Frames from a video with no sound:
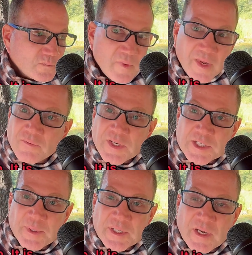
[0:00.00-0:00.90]

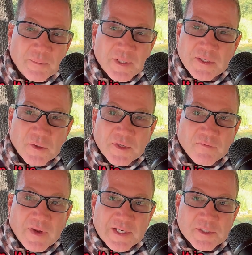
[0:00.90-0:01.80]
investment tip, but don't
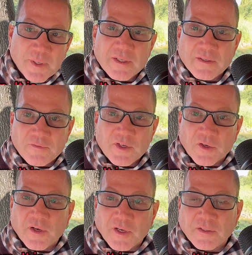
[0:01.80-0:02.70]
invest, but if you're
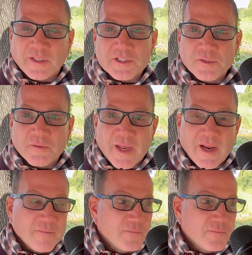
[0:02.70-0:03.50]
going to, at least do that.